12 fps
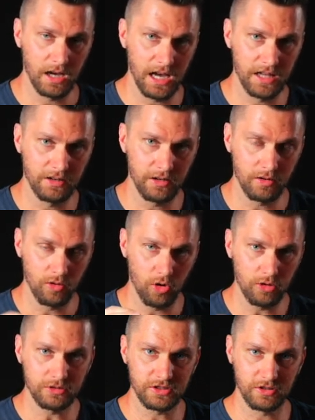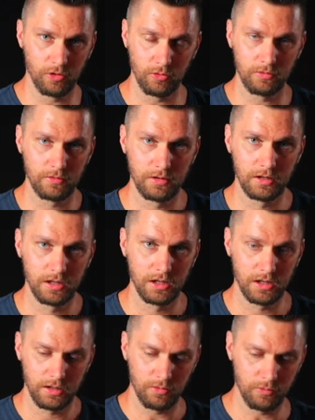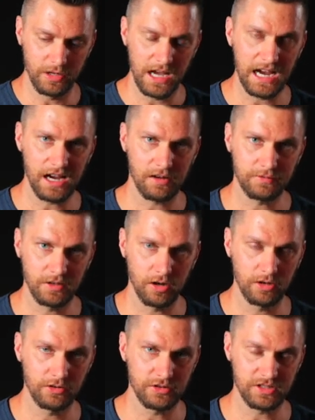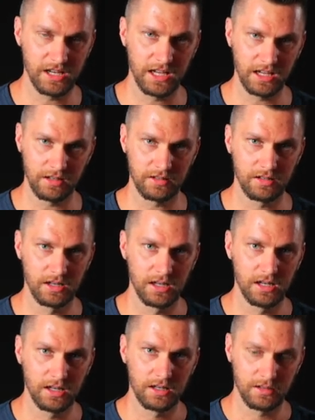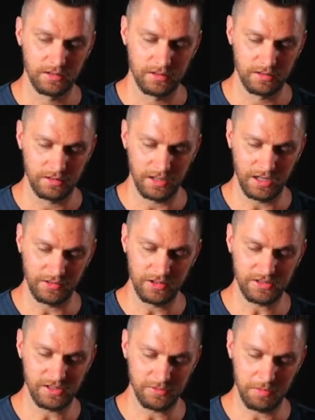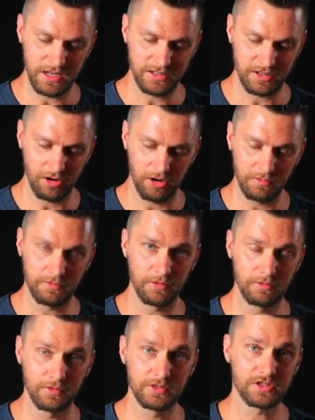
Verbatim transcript: And also, we have to understand, and this is based off of